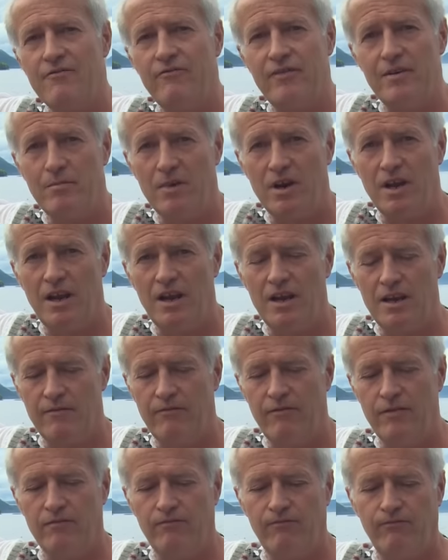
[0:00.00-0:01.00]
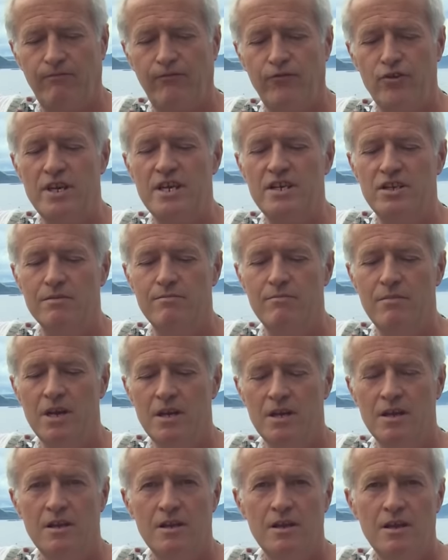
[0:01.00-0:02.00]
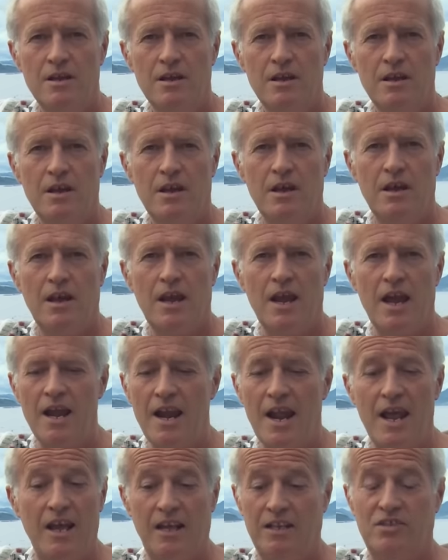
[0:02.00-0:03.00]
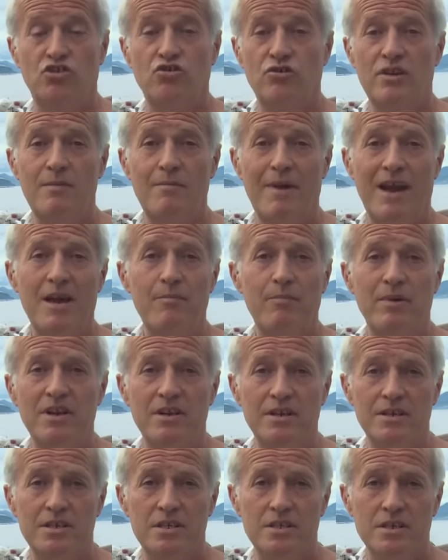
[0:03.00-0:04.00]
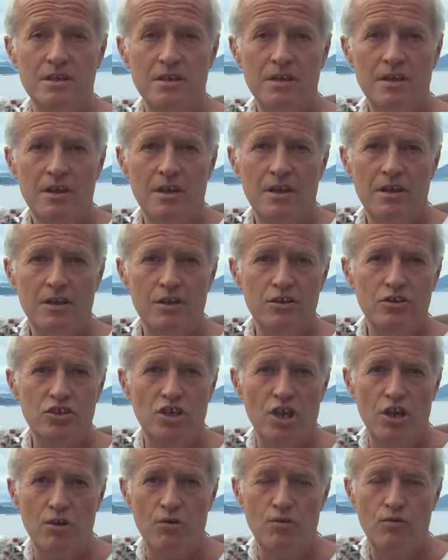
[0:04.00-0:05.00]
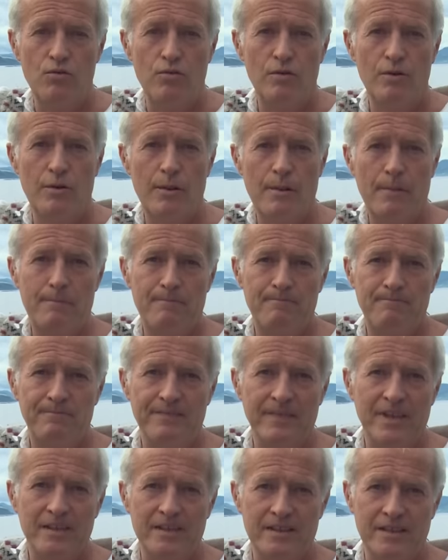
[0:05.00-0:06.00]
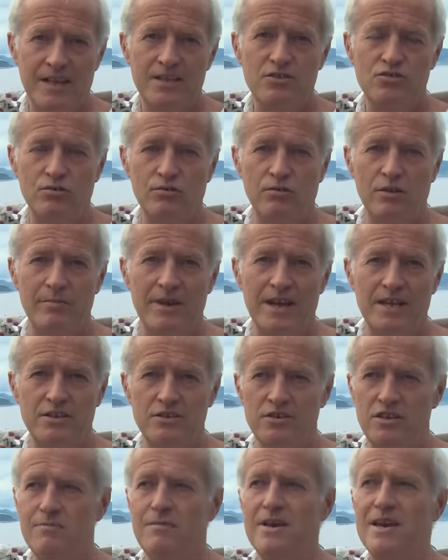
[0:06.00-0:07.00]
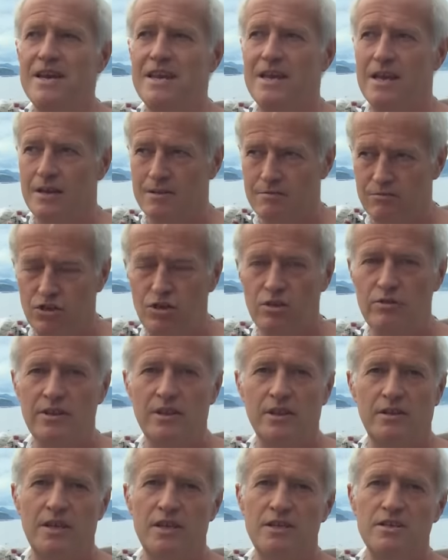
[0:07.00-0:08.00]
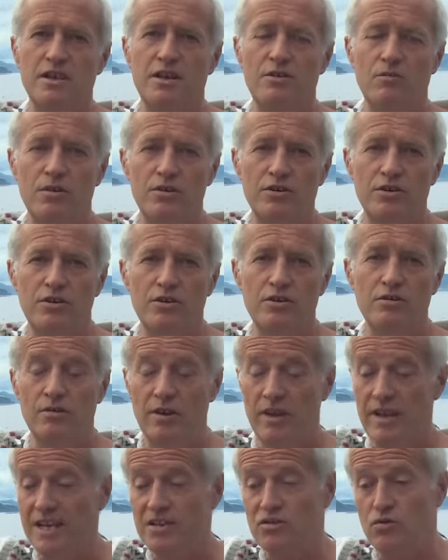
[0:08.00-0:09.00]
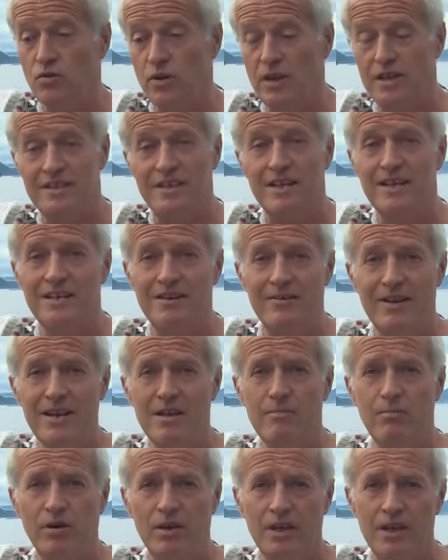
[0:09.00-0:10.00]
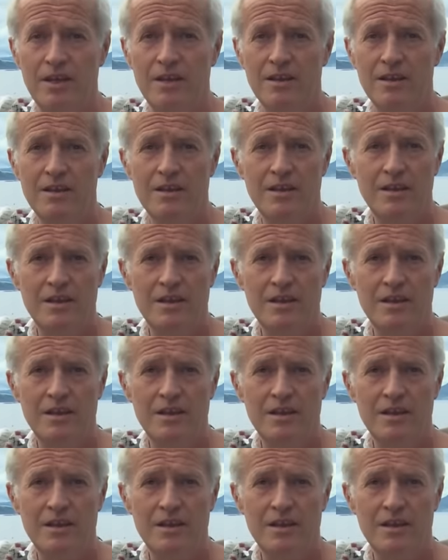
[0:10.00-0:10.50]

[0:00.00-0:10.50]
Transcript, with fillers: have in my life freedom and extreme happiness. So that's all that matters to me, doing the things I want to do. And that's yeah. all I say to anybody.